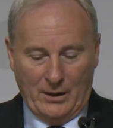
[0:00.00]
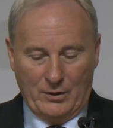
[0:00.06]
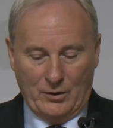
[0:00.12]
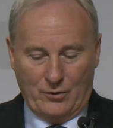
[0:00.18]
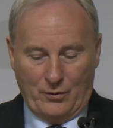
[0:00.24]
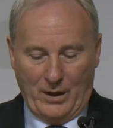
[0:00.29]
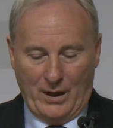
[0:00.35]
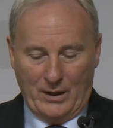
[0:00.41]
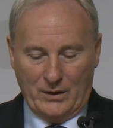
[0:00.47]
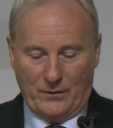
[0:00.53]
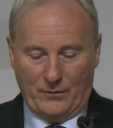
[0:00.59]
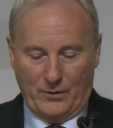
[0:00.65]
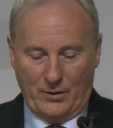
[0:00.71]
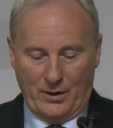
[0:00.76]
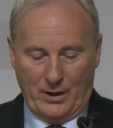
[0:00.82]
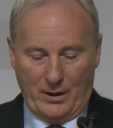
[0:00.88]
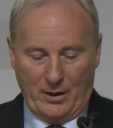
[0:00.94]

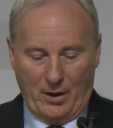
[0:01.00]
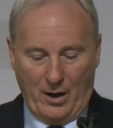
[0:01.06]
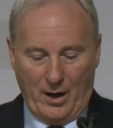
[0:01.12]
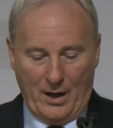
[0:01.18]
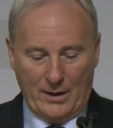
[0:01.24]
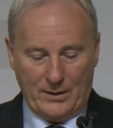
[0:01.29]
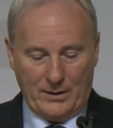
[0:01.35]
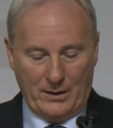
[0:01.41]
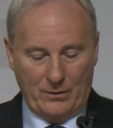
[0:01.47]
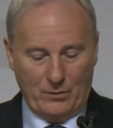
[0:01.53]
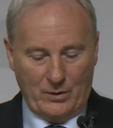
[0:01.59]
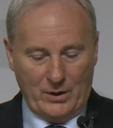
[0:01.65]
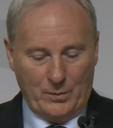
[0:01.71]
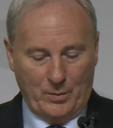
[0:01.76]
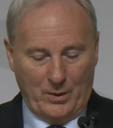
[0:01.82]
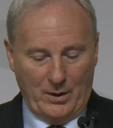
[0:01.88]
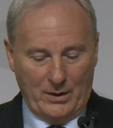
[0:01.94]
transfer the cost and
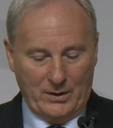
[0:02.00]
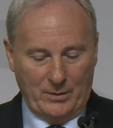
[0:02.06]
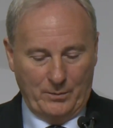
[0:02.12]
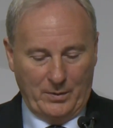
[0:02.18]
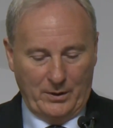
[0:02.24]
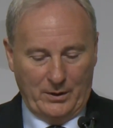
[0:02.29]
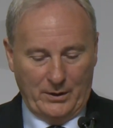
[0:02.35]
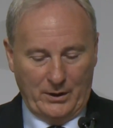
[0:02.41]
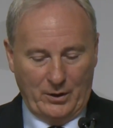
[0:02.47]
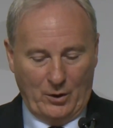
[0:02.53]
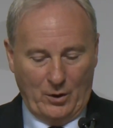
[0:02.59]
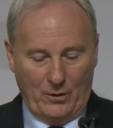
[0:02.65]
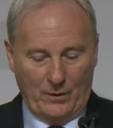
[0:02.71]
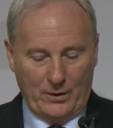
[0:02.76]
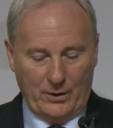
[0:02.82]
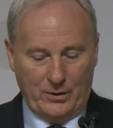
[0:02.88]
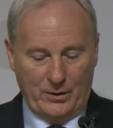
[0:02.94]
responsibility
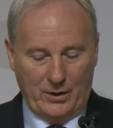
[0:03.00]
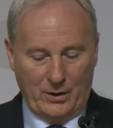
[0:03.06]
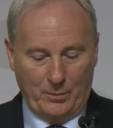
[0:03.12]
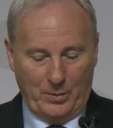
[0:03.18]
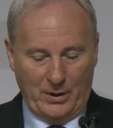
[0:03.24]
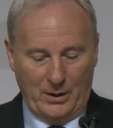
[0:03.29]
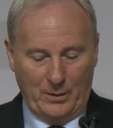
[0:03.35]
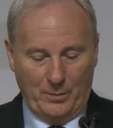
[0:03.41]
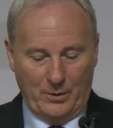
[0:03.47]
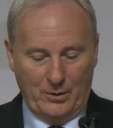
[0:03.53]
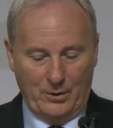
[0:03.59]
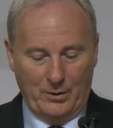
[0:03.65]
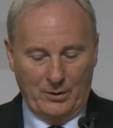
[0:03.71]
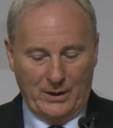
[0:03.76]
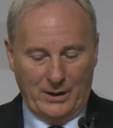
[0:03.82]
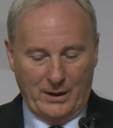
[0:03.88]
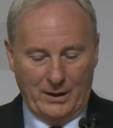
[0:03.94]
over to the people
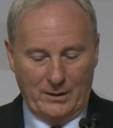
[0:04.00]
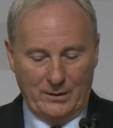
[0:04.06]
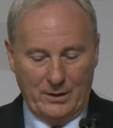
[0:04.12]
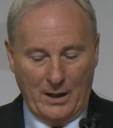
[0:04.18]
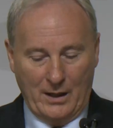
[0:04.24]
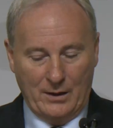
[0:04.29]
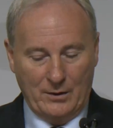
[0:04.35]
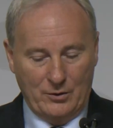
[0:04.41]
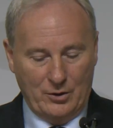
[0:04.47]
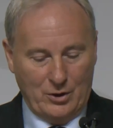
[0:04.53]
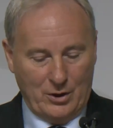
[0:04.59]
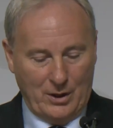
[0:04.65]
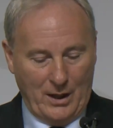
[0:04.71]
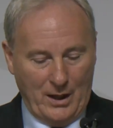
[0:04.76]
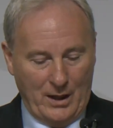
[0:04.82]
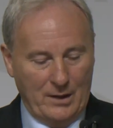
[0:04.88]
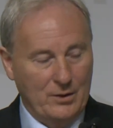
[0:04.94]
who can
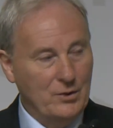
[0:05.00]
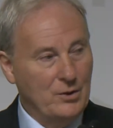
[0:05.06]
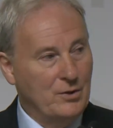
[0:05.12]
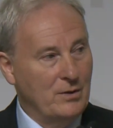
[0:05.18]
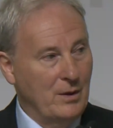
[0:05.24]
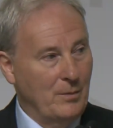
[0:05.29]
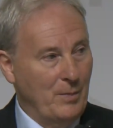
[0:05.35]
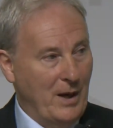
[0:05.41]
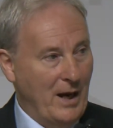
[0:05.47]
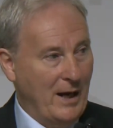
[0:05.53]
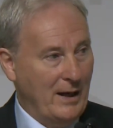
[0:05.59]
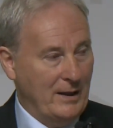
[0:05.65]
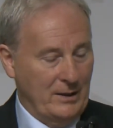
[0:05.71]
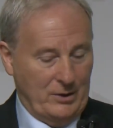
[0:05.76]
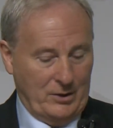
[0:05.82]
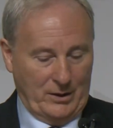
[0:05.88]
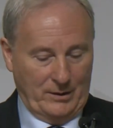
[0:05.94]
change the
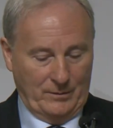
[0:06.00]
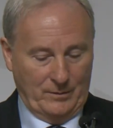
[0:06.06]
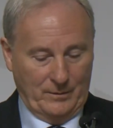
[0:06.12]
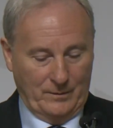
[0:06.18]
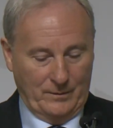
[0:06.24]
packaging.